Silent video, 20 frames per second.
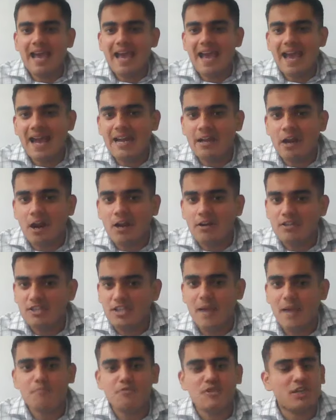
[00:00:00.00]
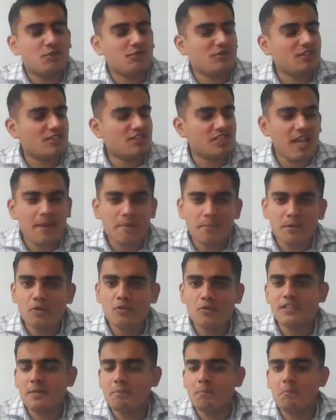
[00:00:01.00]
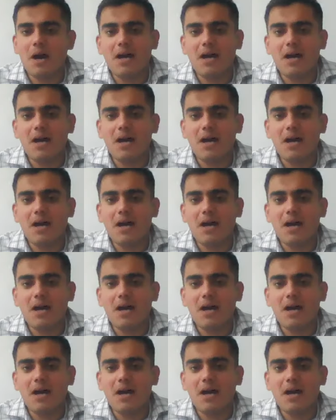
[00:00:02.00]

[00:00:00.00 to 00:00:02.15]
and are subject to the same rules and